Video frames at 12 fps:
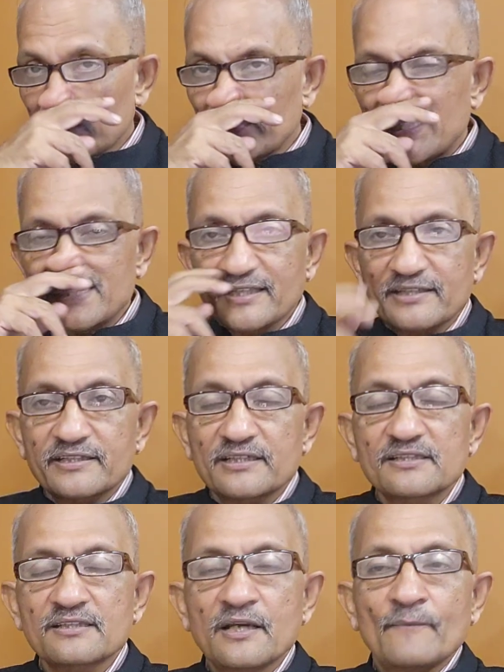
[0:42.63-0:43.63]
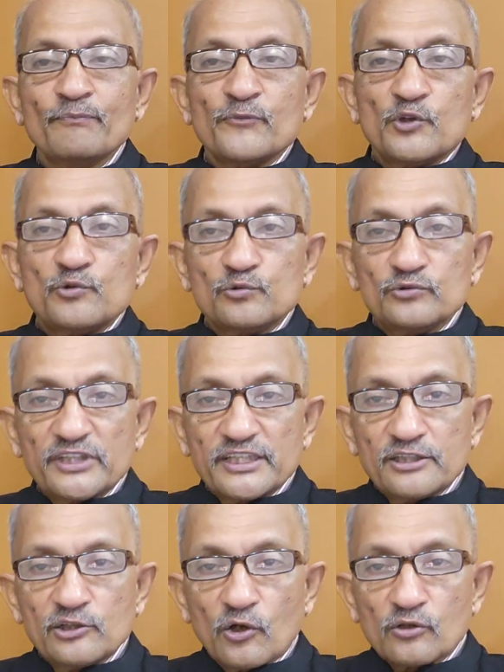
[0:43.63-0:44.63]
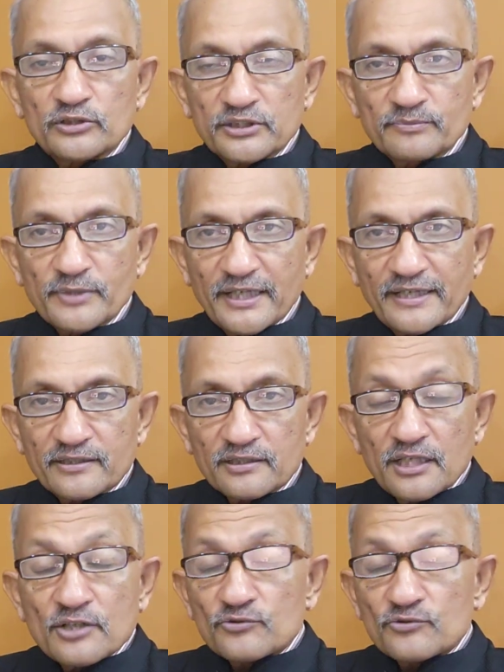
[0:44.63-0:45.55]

of these areas, you need long-term care.